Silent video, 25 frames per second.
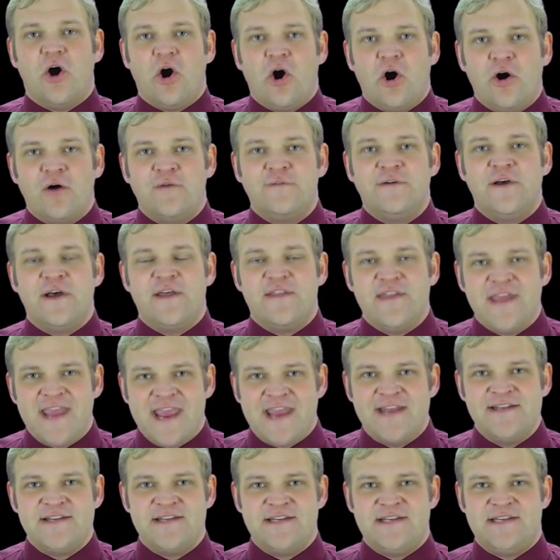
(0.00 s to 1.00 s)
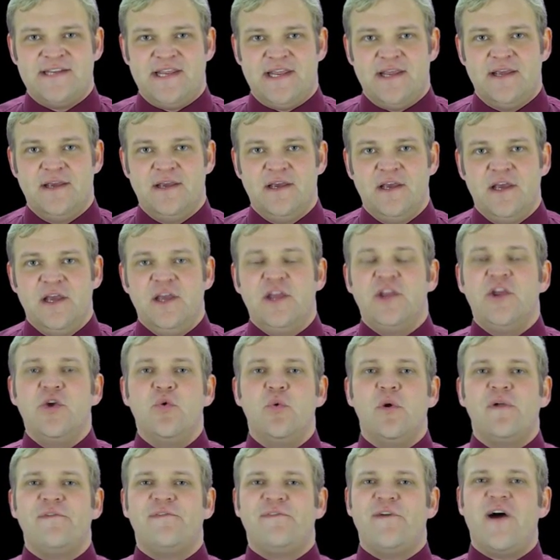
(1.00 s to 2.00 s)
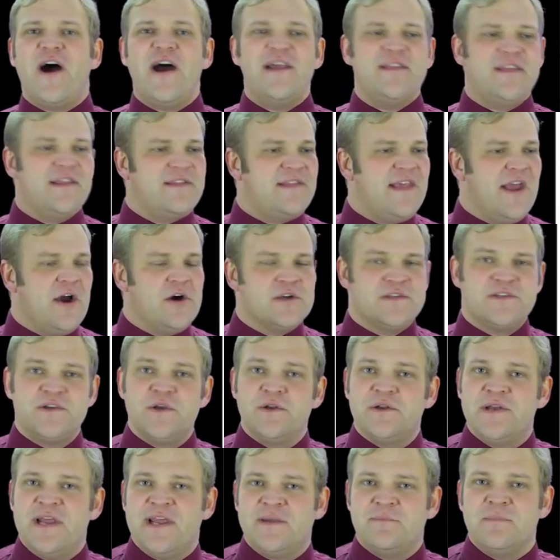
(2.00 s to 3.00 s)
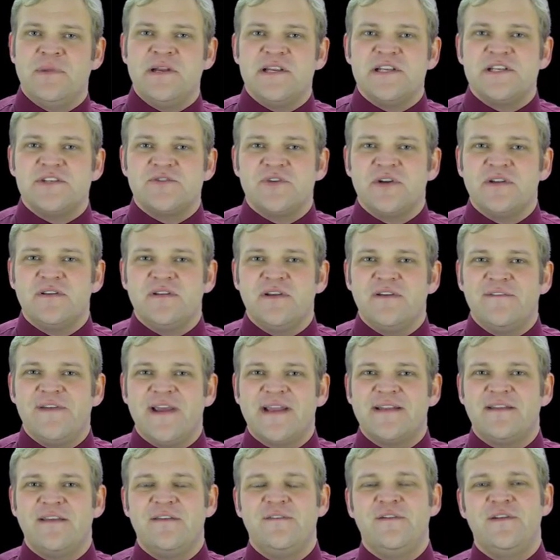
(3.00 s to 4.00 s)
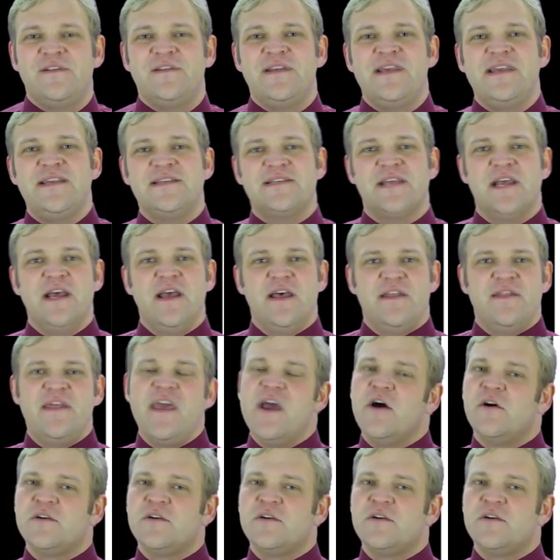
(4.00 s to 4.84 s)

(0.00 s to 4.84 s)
of the entity? You will find that there are certain administrative activities, there